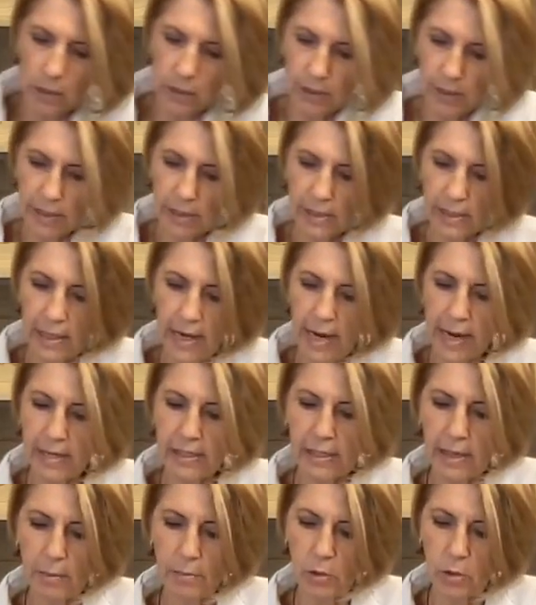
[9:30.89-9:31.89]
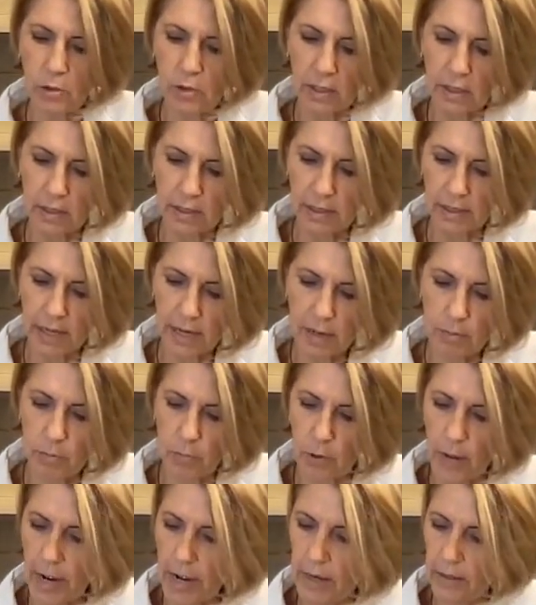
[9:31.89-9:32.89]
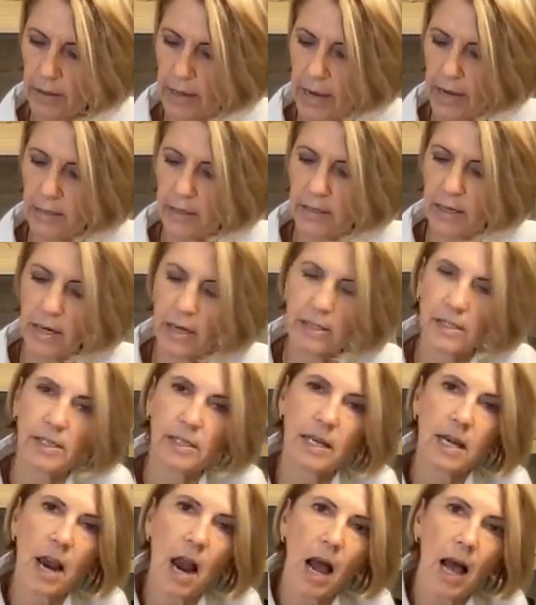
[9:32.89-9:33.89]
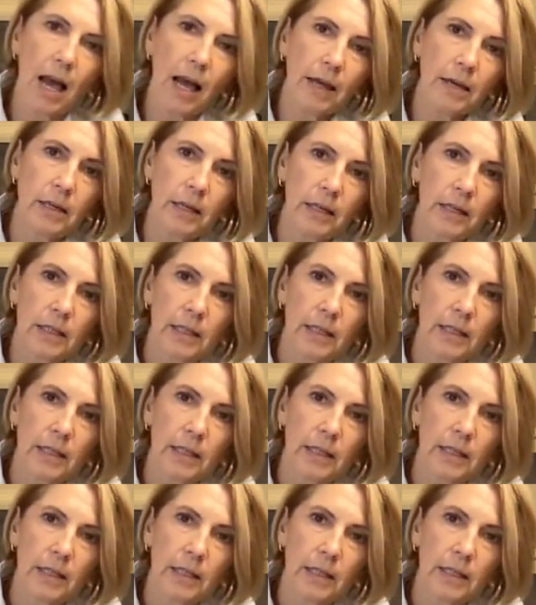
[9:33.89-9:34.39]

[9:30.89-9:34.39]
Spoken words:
In this case, I'm using the same brand that Zyod,